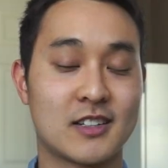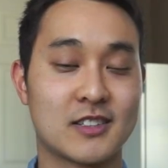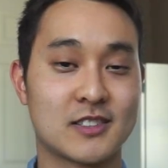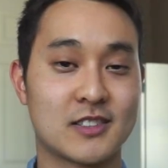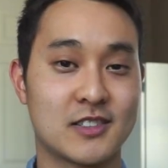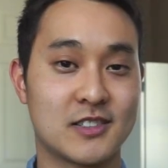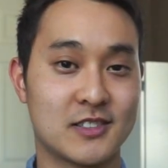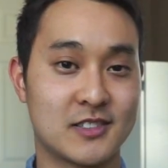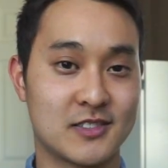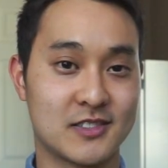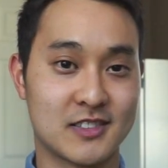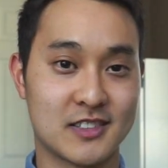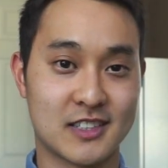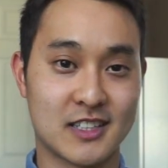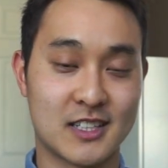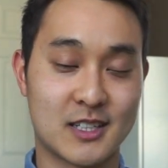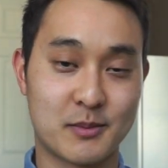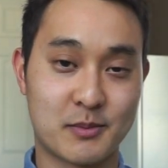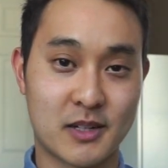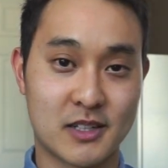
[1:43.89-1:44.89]
So
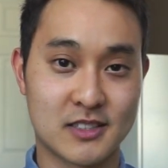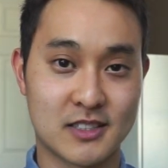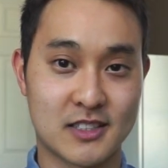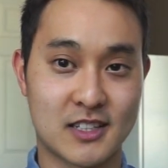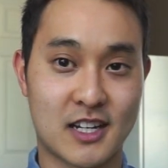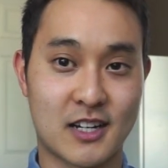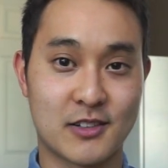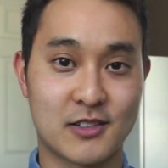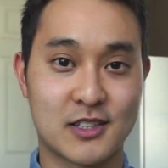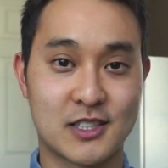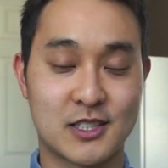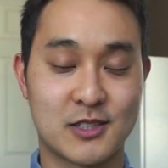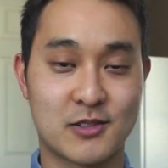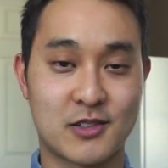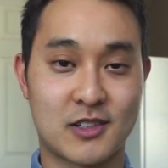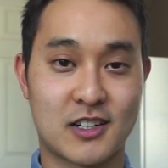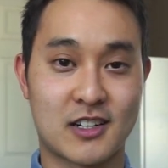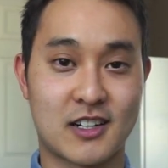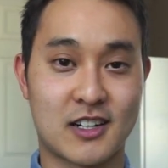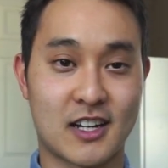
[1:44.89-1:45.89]
it depends on how good you
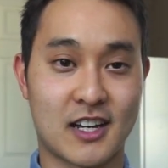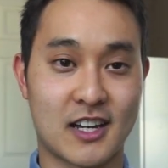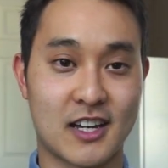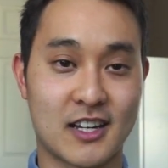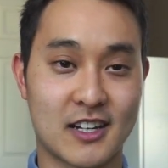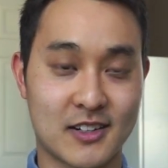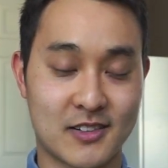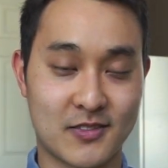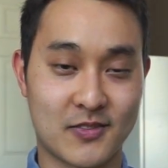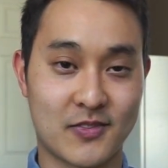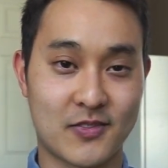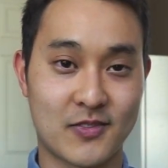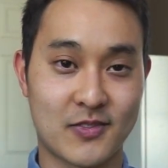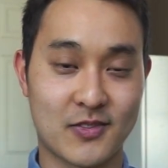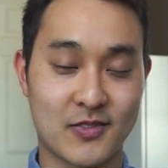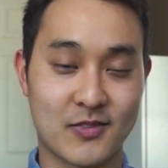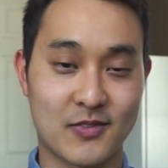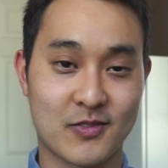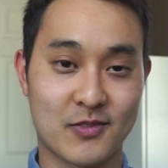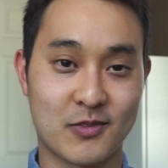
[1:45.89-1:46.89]
are at
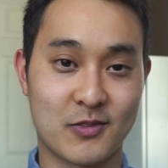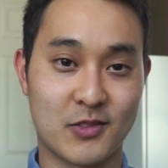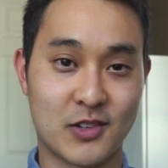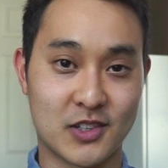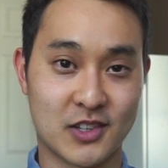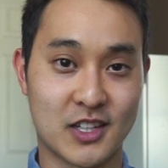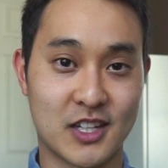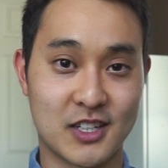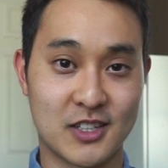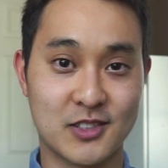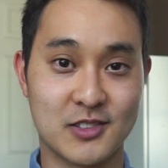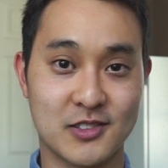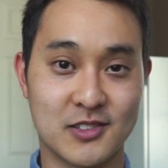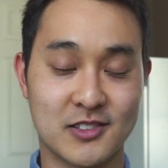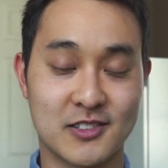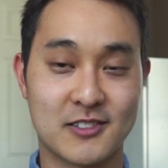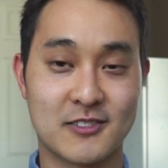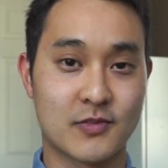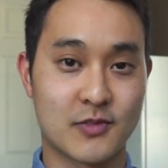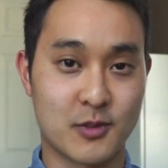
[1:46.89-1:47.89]
what they do.
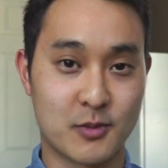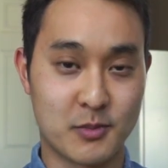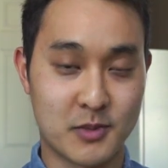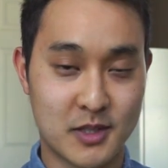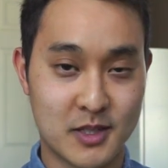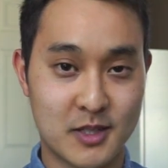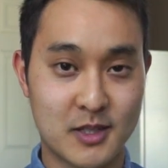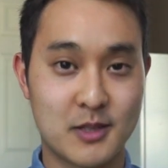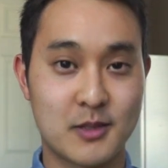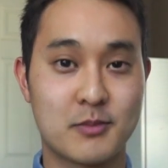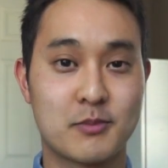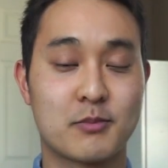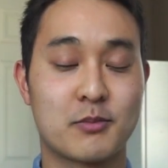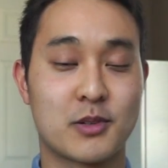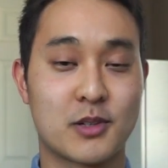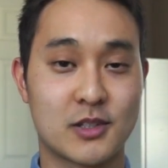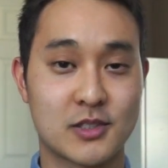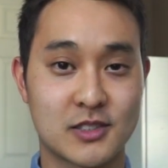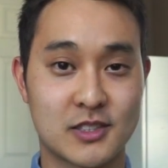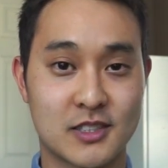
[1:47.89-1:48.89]
For me
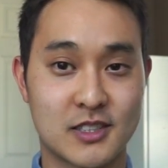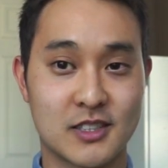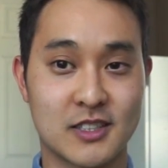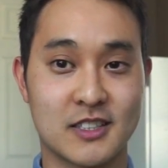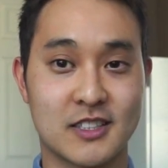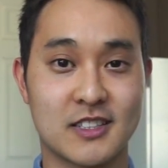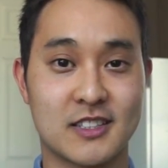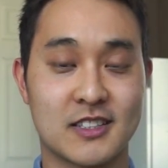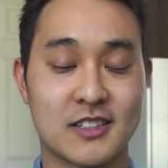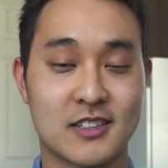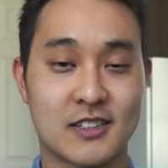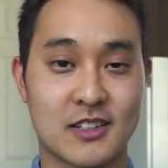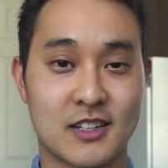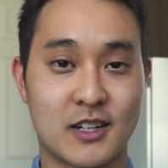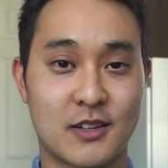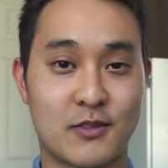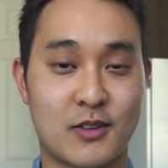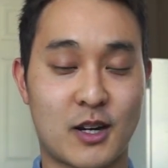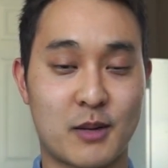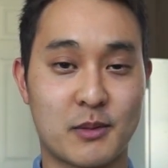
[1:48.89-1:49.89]
personally,
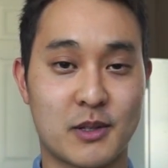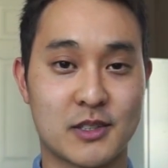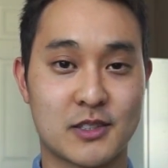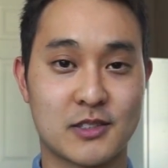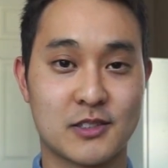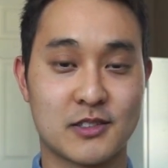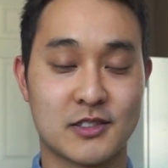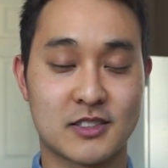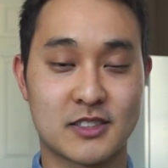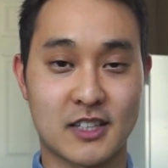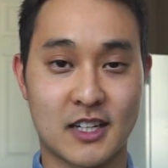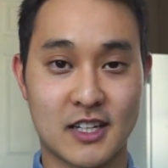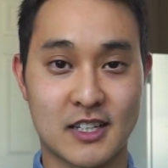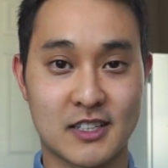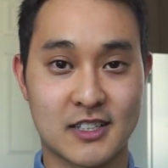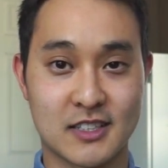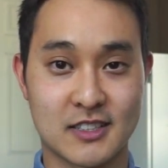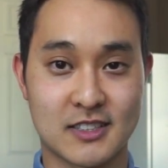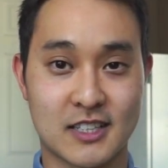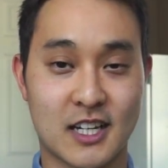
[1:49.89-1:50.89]
environmental
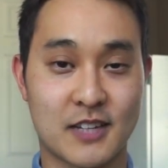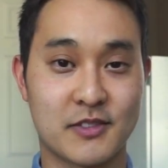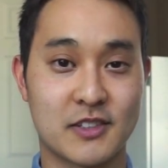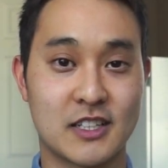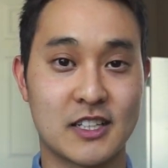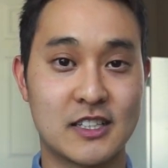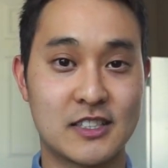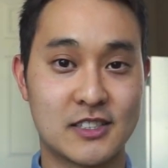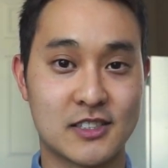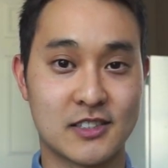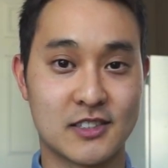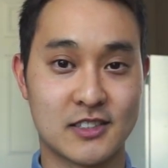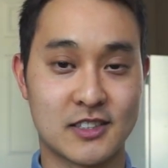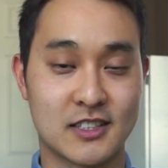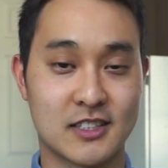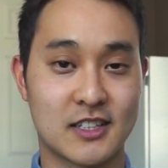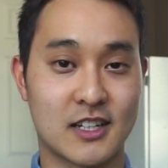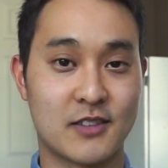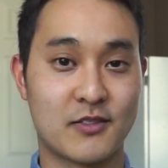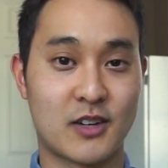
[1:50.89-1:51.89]
scientists have it easier
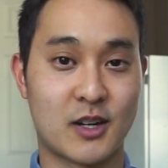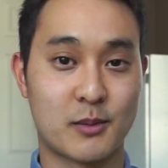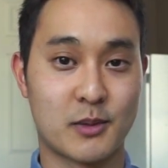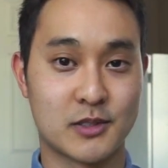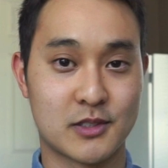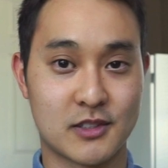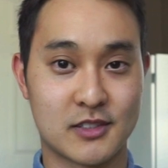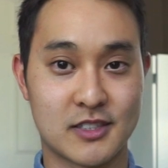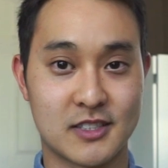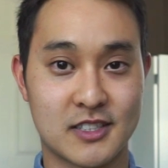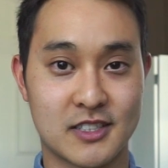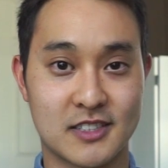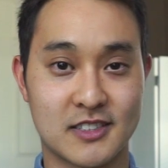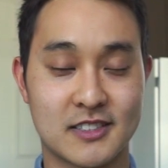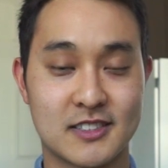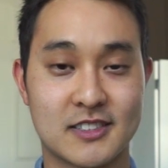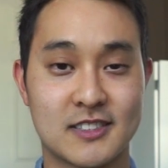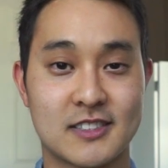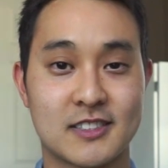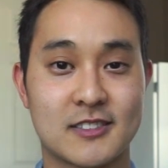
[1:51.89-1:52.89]
than environmental
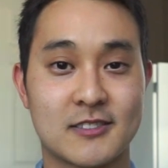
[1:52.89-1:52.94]
engineers.